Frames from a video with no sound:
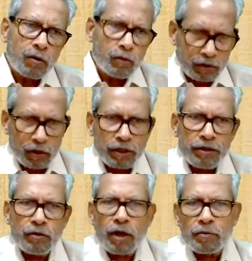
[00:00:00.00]
which
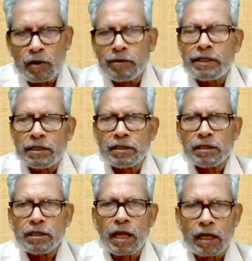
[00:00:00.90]
already we have covered
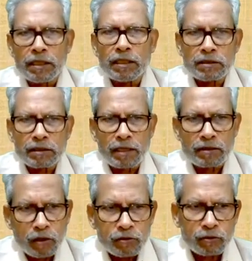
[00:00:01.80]
in the earlier
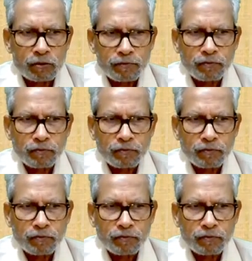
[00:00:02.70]
slides also.